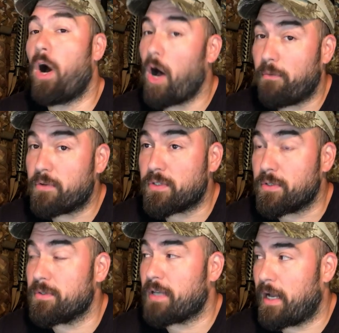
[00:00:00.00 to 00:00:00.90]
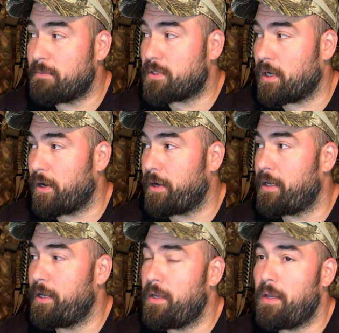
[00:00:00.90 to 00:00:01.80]
officers, I'm
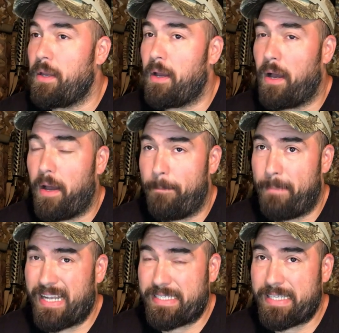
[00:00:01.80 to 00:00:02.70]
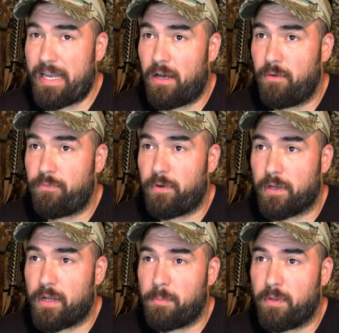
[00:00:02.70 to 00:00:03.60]
sorry, myself,
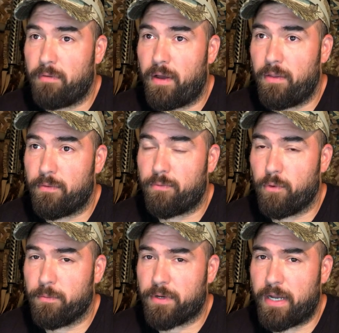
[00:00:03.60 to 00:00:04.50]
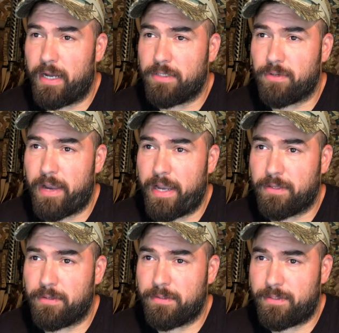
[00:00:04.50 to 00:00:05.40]
a couple of other former
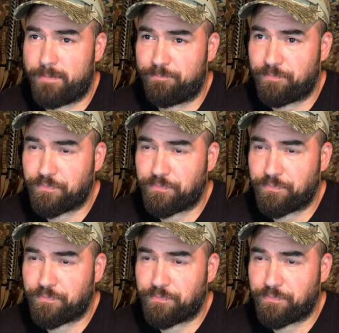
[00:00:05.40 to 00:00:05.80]
contractors,